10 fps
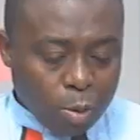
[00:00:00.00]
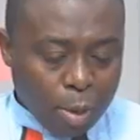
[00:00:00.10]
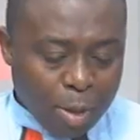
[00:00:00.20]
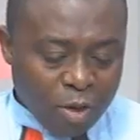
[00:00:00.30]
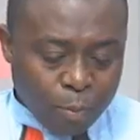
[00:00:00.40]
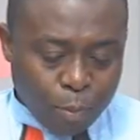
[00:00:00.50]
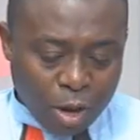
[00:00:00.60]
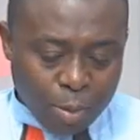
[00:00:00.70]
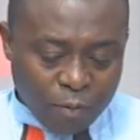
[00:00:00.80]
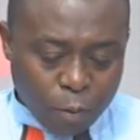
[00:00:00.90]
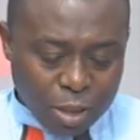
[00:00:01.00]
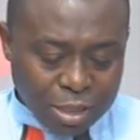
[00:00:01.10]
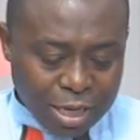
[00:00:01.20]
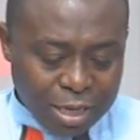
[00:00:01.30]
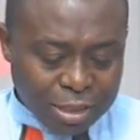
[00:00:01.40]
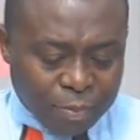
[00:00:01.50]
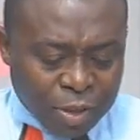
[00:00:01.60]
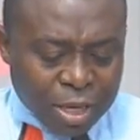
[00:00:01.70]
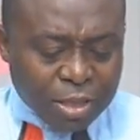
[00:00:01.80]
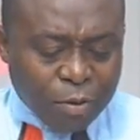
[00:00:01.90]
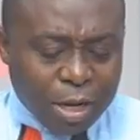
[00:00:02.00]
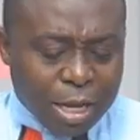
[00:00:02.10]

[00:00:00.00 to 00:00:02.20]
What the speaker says: Member of Parliament for Wassa East, is it really